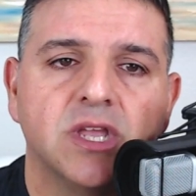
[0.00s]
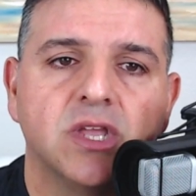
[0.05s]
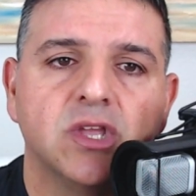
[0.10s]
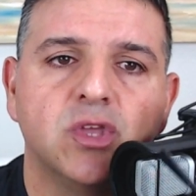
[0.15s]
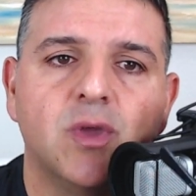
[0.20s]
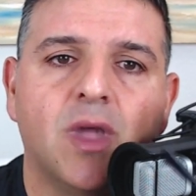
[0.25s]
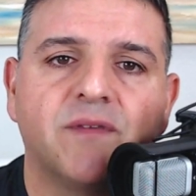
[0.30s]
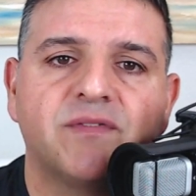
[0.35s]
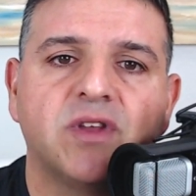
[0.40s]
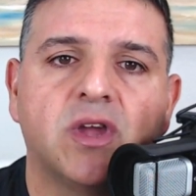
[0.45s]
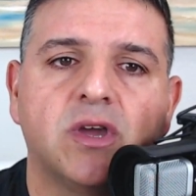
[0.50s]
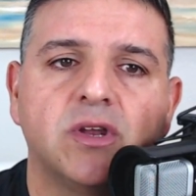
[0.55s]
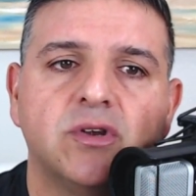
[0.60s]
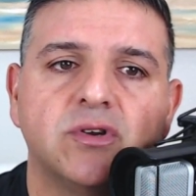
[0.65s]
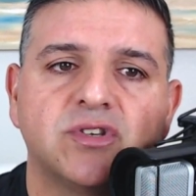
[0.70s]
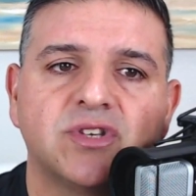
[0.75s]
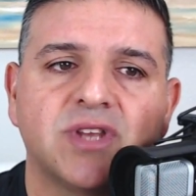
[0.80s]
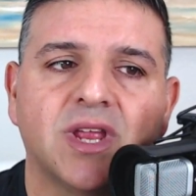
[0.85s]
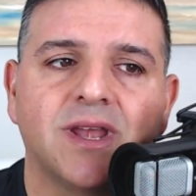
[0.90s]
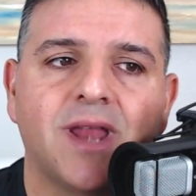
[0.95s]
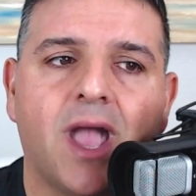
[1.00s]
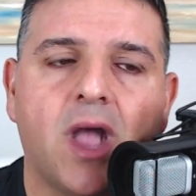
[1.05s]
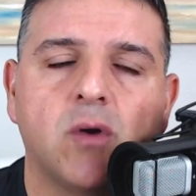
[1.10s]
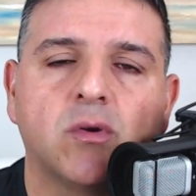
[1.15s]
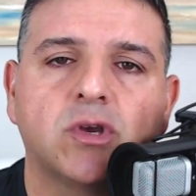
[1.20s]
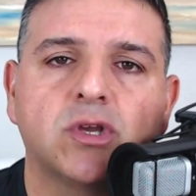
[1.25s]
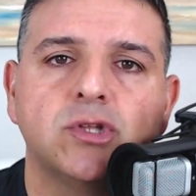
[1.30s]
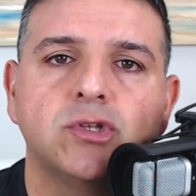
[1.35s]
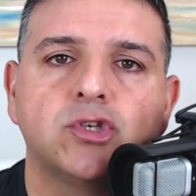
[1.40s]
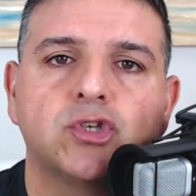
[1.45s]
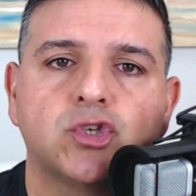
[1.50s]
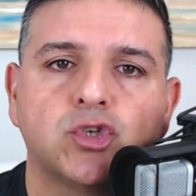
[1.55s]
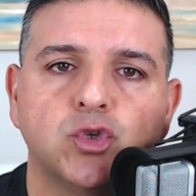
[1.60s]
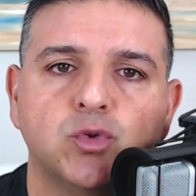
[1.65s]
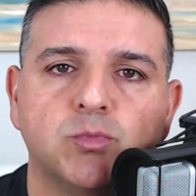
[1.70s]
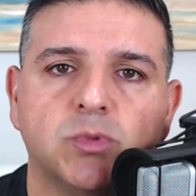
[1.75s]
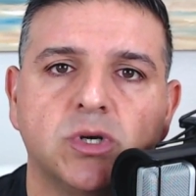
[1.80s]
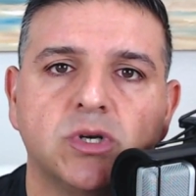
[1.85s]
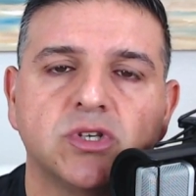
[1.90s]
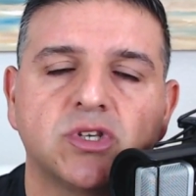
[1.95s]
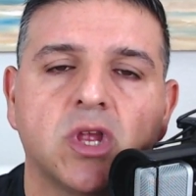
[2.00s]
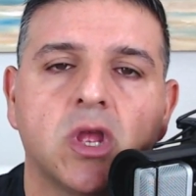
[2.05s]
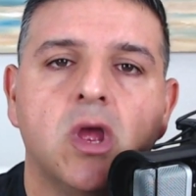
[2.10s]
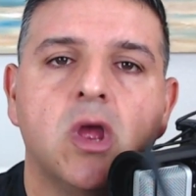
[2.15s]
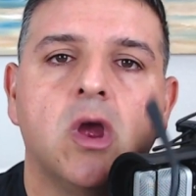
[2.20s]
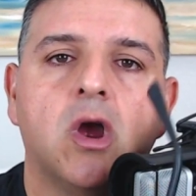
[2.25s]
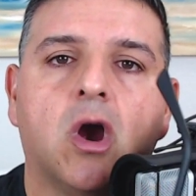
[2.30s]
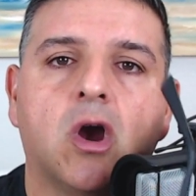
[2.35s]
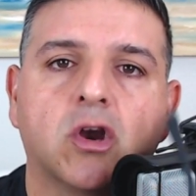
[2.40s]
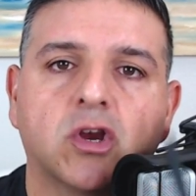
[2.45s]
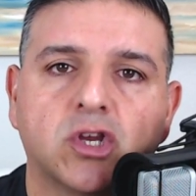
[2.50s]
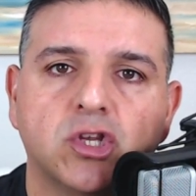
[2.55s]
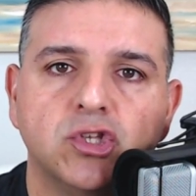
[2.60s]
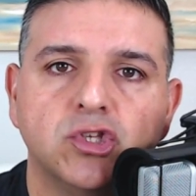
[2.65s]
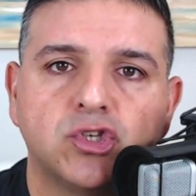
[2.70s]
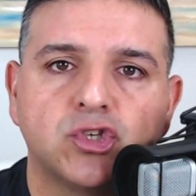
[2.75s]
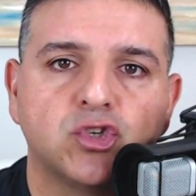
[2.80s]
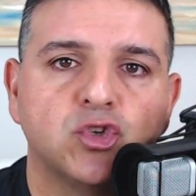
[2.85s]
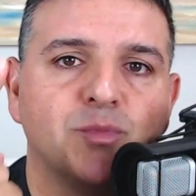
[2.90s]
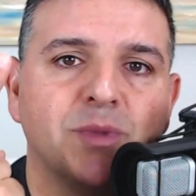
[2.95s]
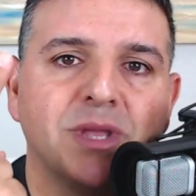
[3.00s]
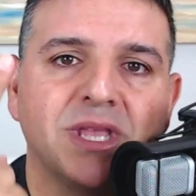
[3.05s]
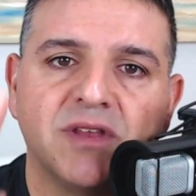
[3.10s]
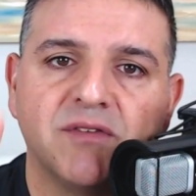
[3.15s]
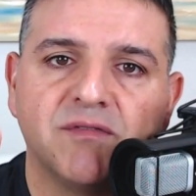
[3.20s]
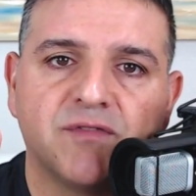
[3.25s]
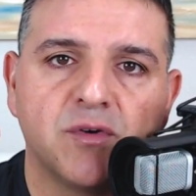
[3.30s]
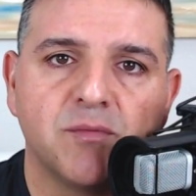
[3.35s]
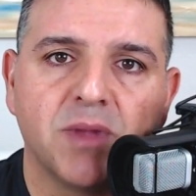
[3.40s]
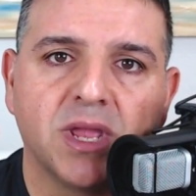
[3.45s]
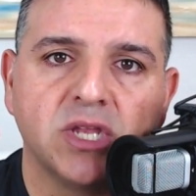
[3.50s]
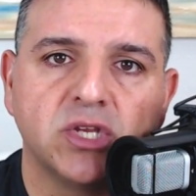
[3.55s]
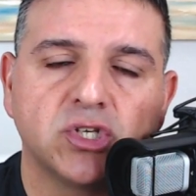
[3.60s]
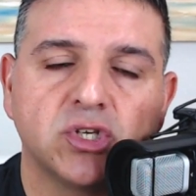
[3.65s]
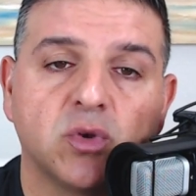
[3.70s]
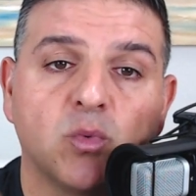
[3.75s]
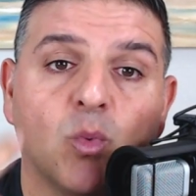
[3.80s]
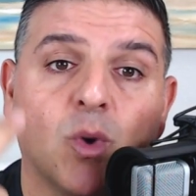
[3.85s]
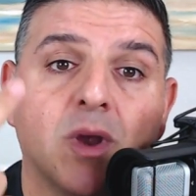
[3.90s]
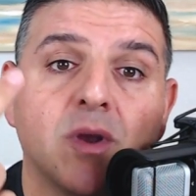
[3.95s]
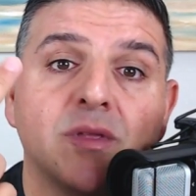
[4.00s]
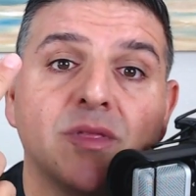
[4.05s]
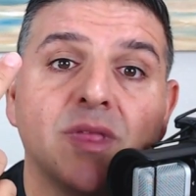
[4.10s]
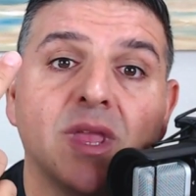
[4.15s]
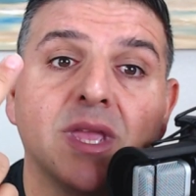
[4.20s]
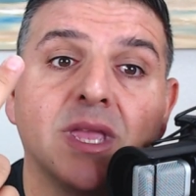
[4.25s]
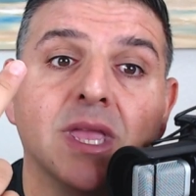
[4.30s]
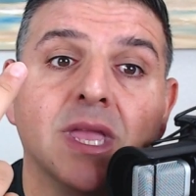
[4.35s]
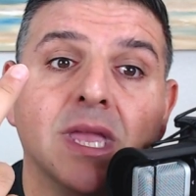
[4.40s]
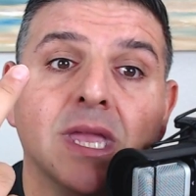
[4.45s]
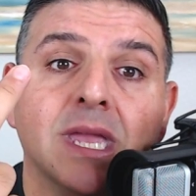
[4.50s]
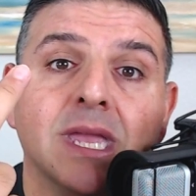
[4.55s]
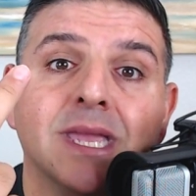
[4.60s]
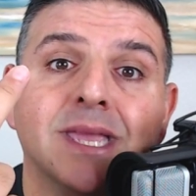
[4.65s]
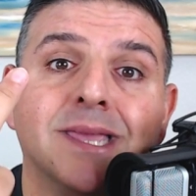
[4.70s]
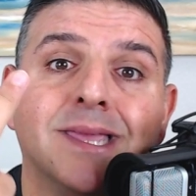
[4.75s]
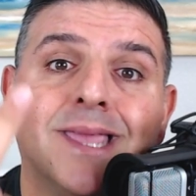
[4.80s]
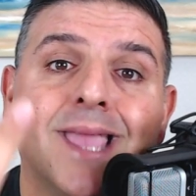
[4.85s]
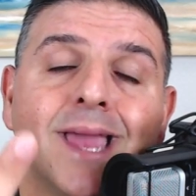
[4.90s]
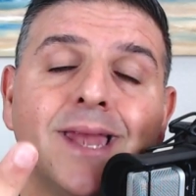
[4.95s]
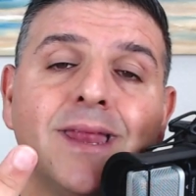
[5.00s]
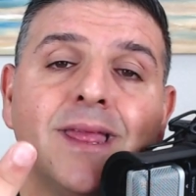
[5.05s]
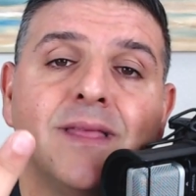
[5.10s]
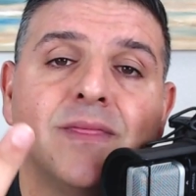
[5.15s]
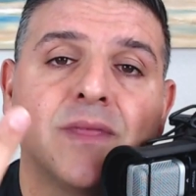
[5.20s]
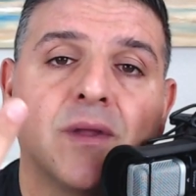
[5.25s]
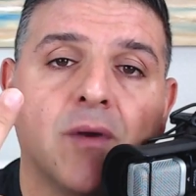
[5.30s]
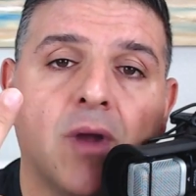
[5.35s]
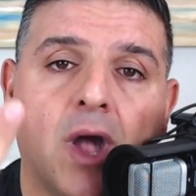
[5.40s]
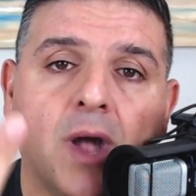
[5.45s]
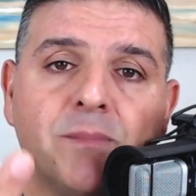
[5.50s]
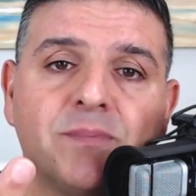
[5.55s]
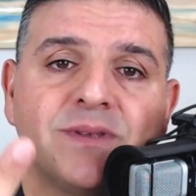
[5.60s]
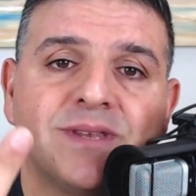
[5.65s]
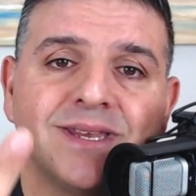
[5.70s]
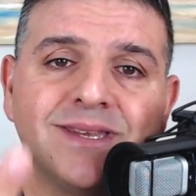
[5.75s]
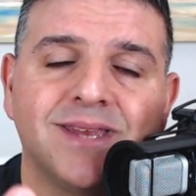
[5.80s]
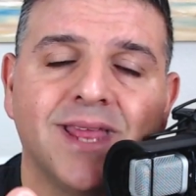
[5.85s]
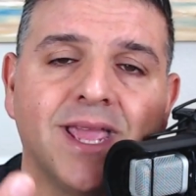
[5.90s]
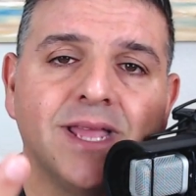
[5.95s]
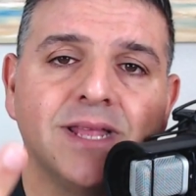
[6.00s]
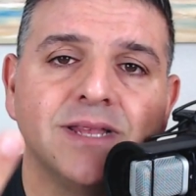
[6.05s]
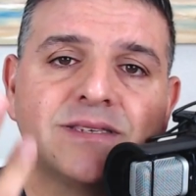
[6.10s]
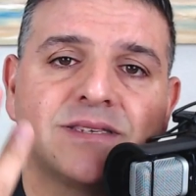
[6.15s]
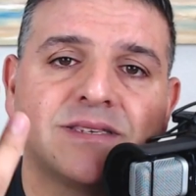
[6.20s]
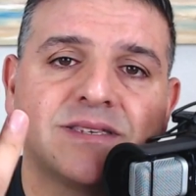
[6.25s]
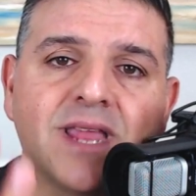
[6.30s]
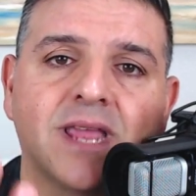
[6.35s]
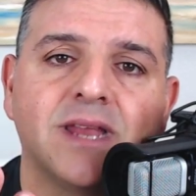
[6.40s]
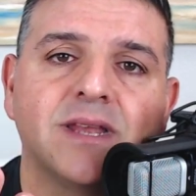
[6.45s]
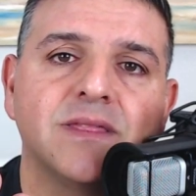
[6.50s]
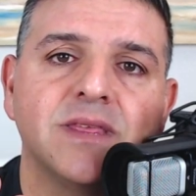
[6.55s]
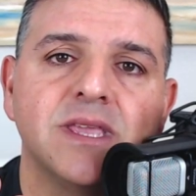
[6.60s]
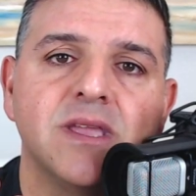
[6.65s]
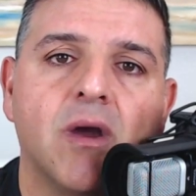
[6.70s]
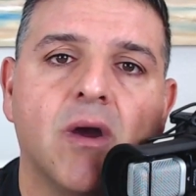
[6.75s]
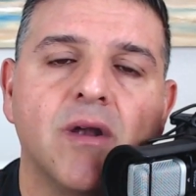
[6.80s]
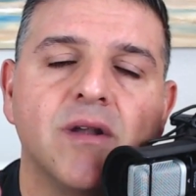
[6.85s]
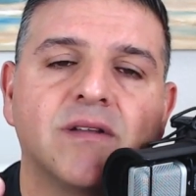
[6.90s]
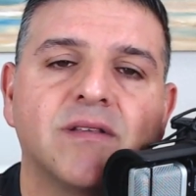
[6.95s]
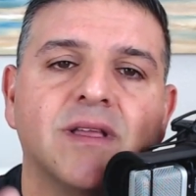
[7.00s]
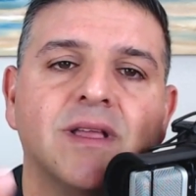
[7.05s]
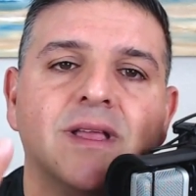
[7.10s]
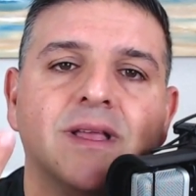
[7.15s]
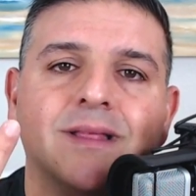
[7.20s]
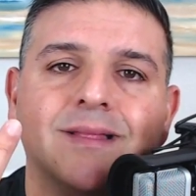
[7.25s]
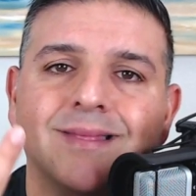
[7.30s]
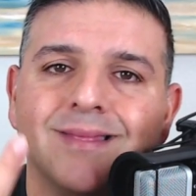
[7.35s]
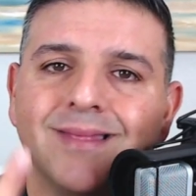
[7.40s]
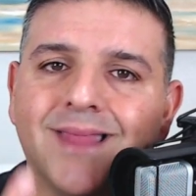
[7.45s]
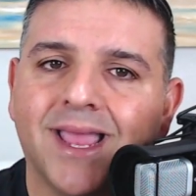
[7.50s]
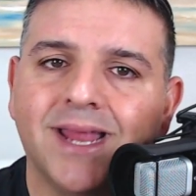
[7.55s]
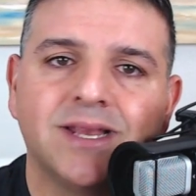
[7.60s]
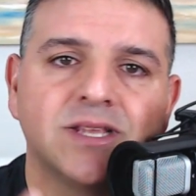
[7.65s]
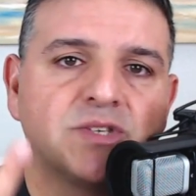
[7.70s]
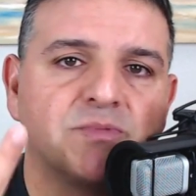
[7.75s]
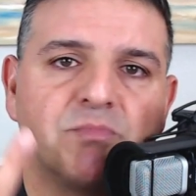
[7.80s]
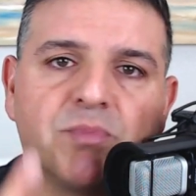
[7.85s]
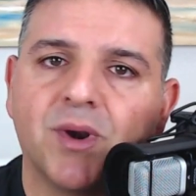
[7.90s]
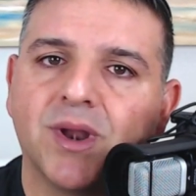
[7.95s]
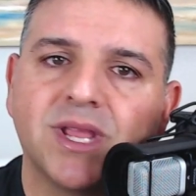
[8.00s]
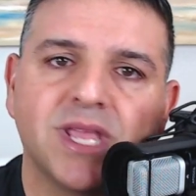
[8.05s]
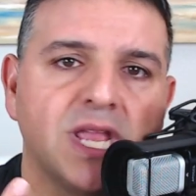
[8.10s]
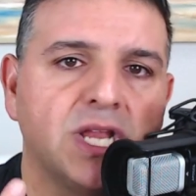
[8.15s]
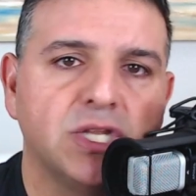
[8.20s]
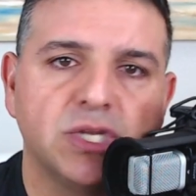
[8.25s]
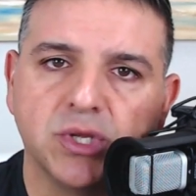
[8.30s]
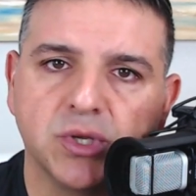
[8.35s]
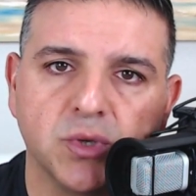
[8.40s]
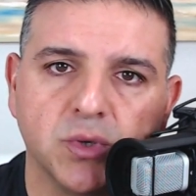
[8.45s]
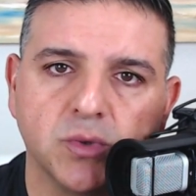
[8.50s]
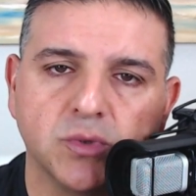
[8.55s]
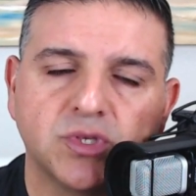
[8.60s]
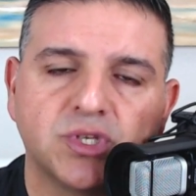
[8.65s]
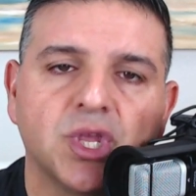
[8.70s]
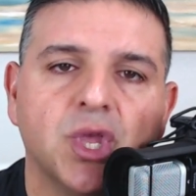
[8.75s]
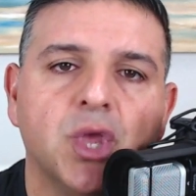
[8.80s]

You have to understand how consumers are consuming information? Where are they getting their up-to-date, state-of-the-art, latest breaking news?